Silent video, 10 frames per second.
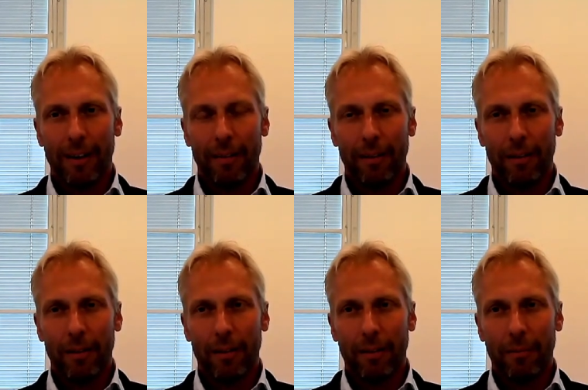I think
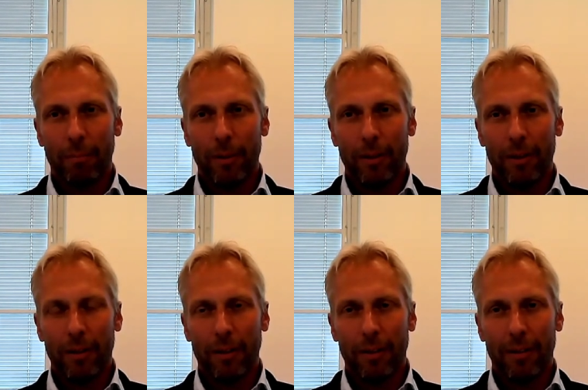
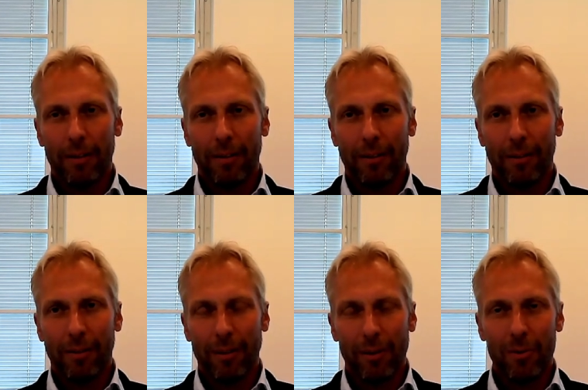being
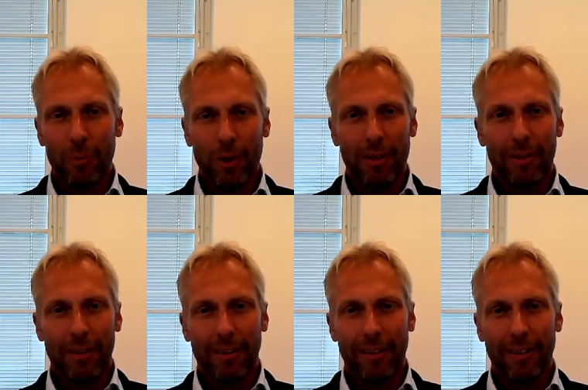uh, a Swede
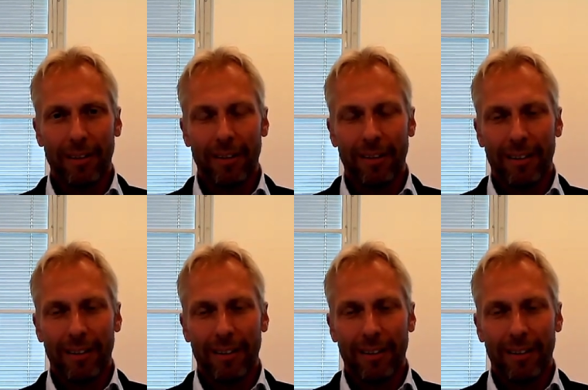and, uh,